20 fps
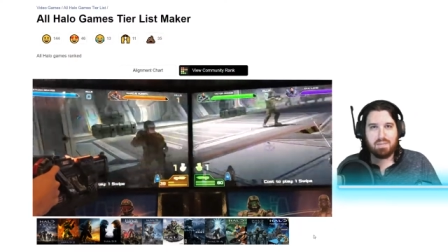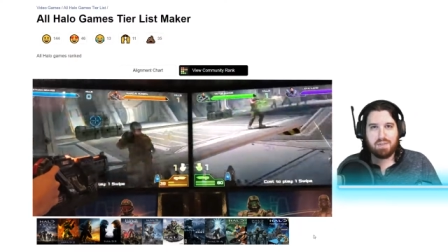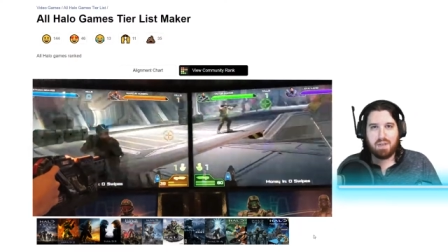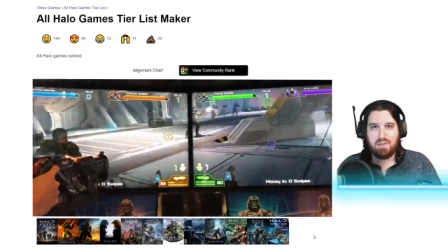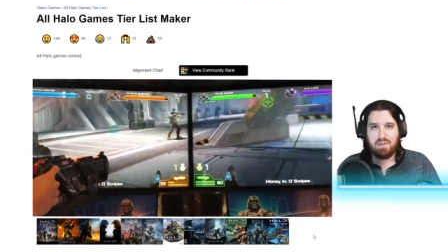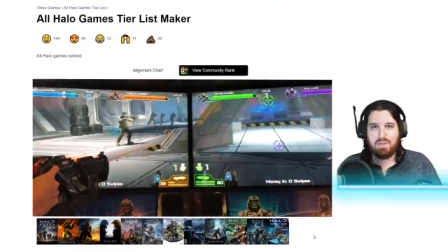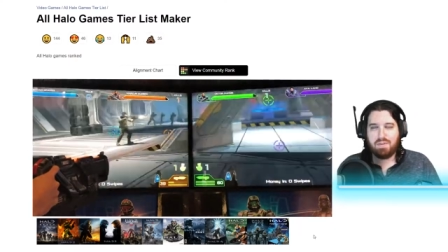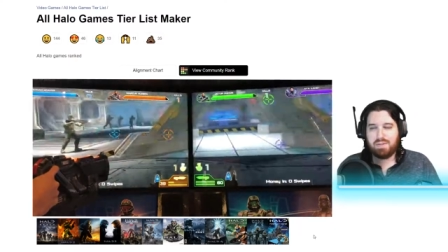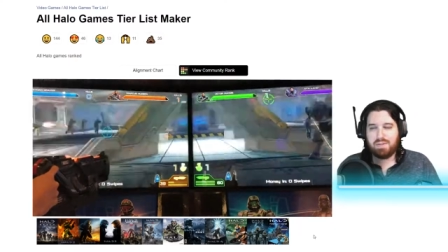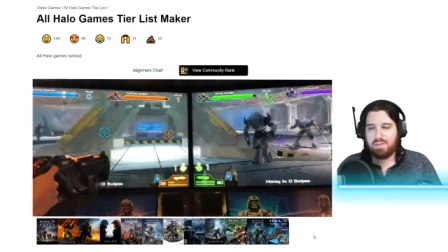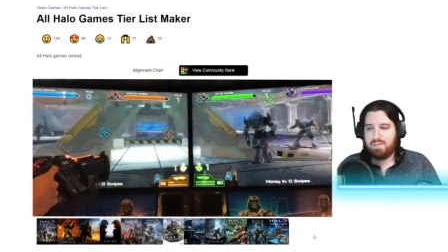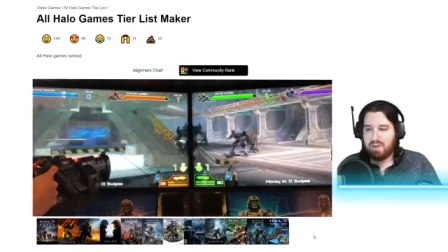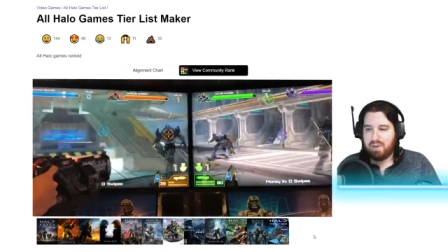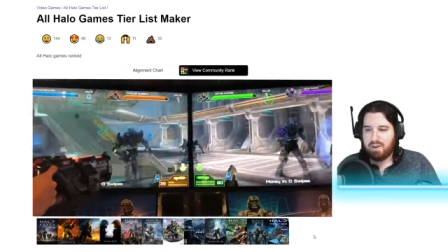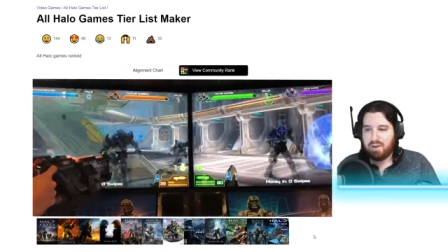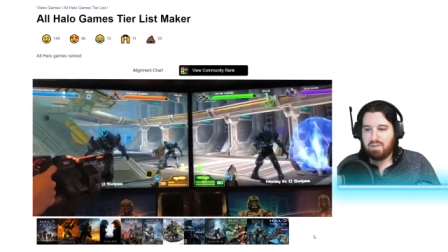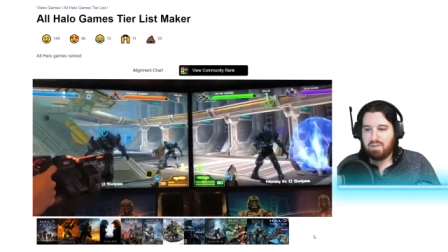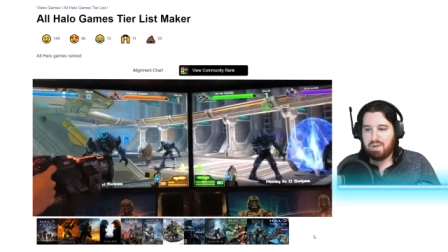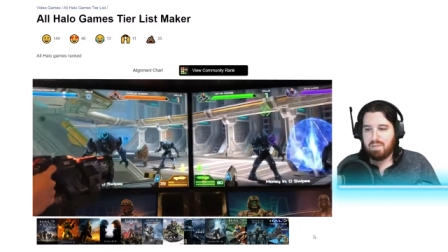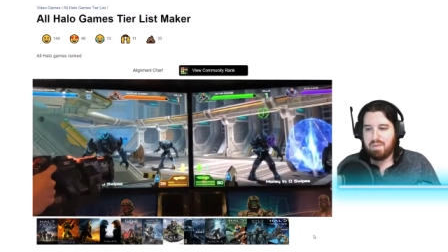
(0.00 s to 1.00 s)
It's
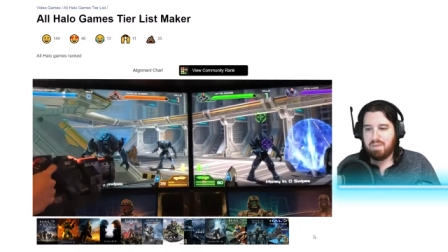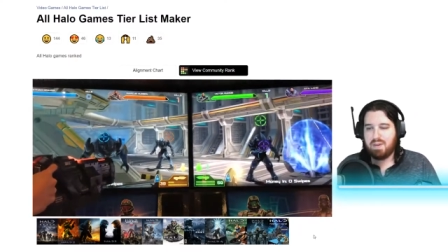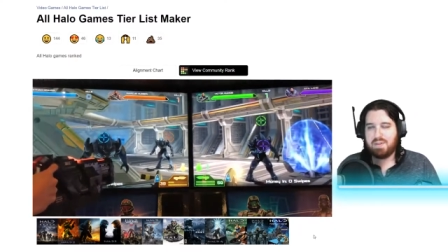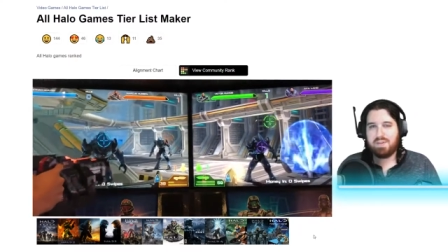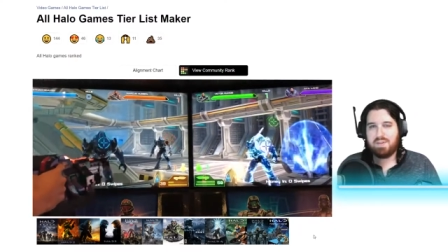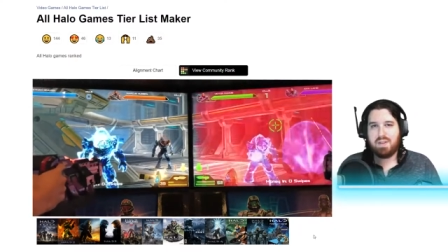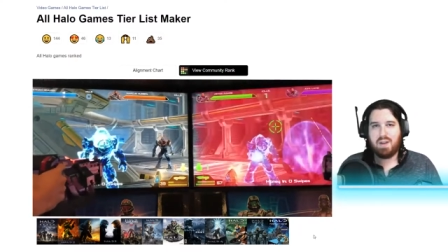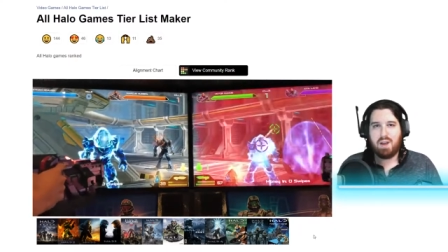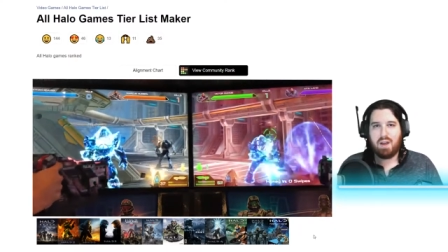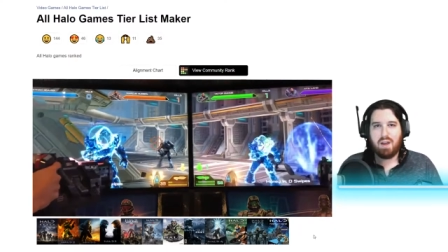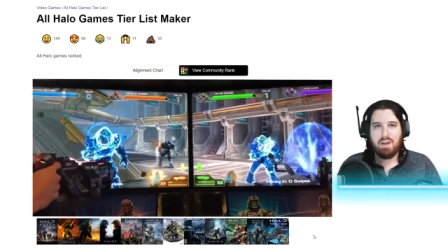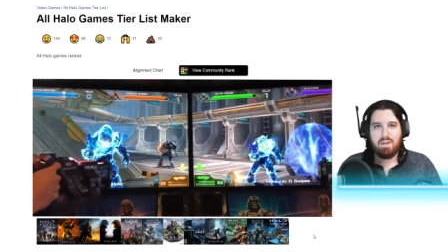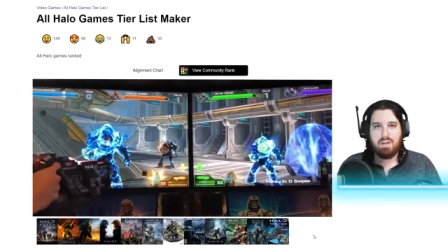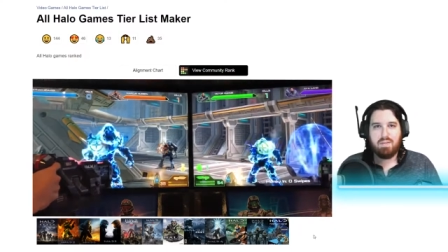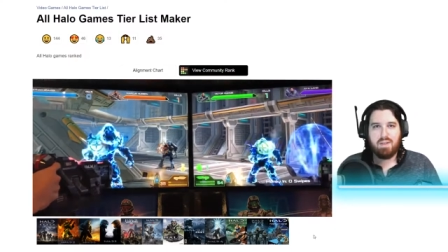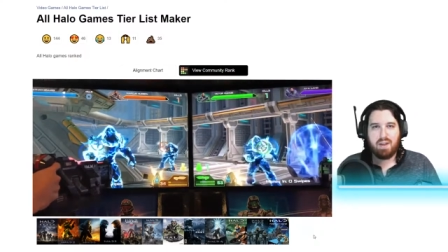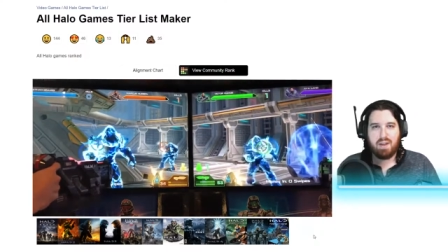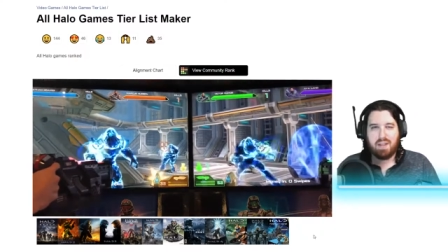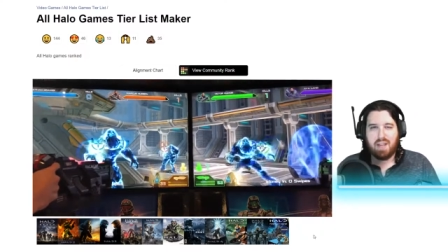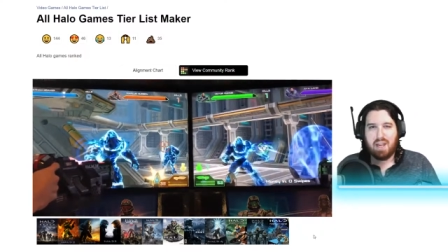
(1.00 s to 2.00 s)
very reminiscent of
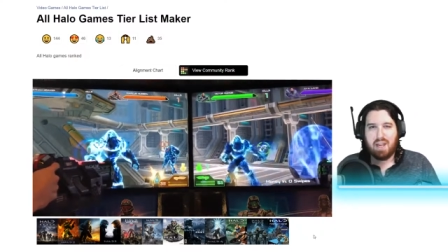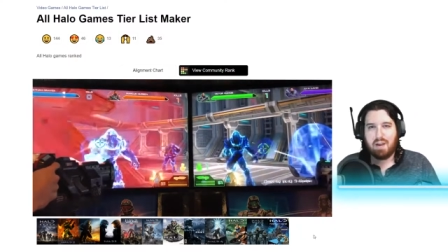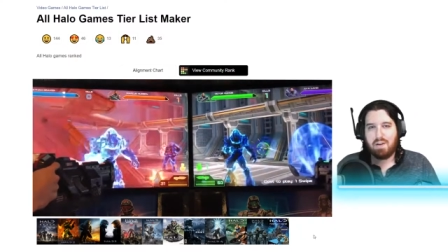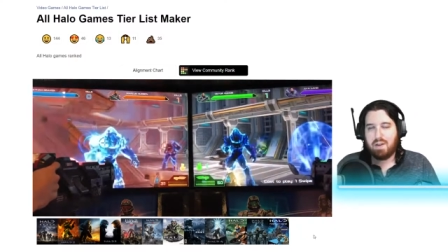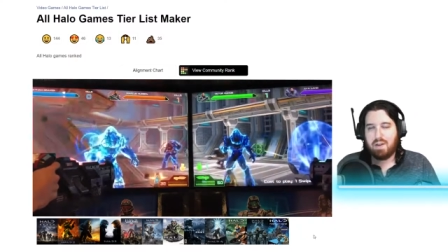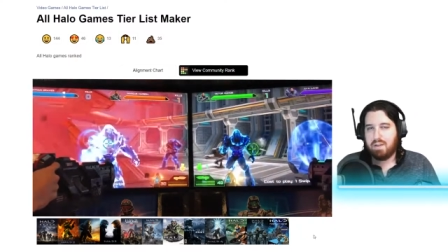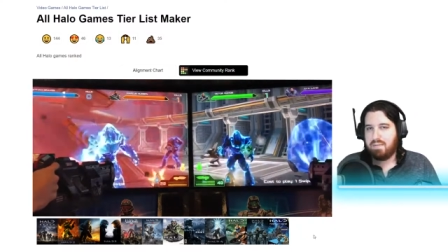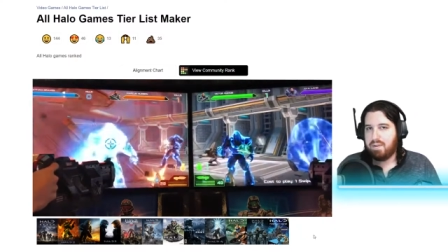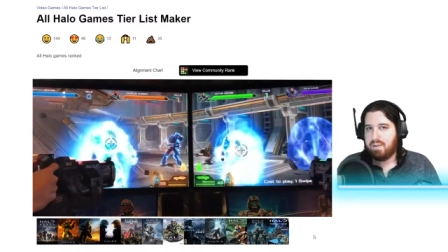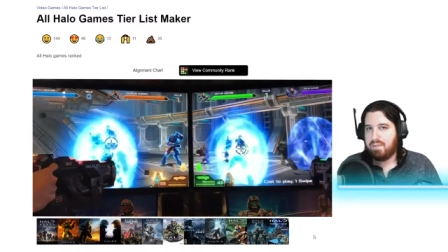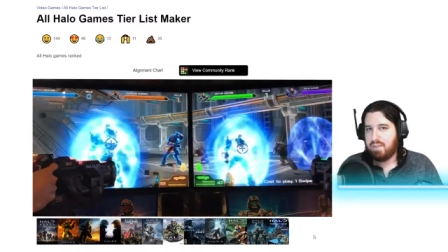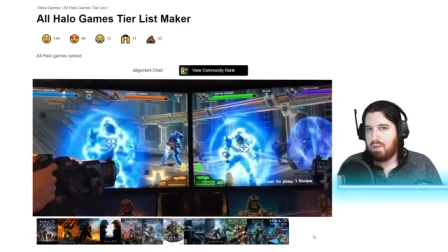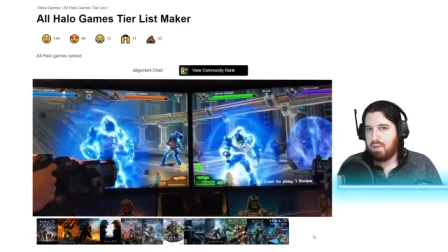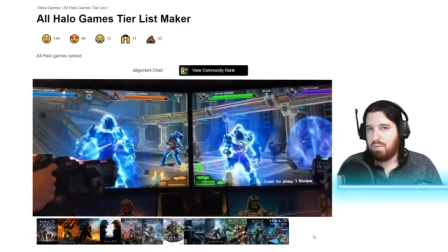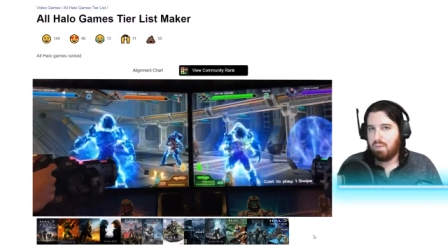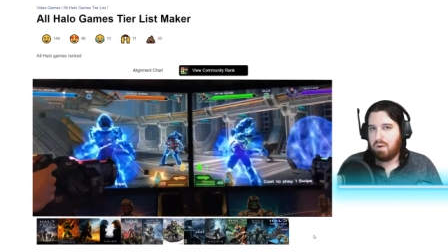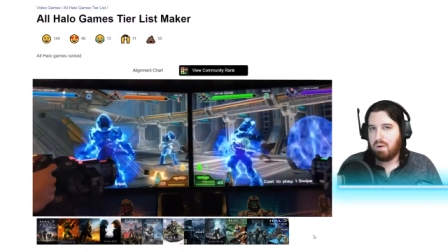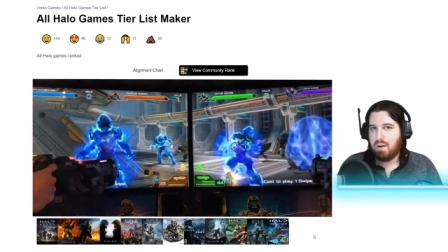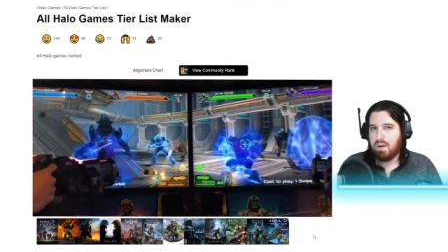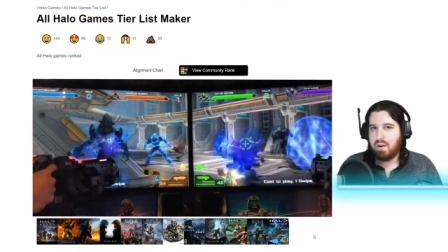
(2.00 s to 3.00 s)
like Area
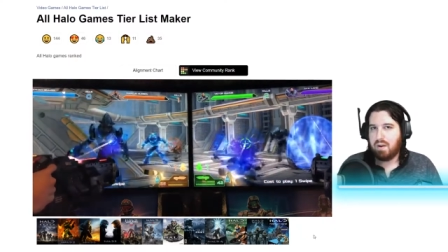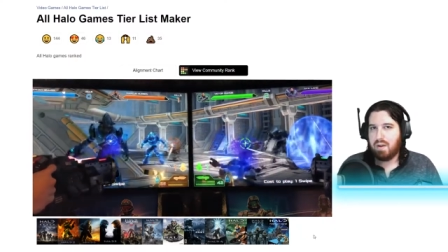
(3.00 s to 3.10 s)
51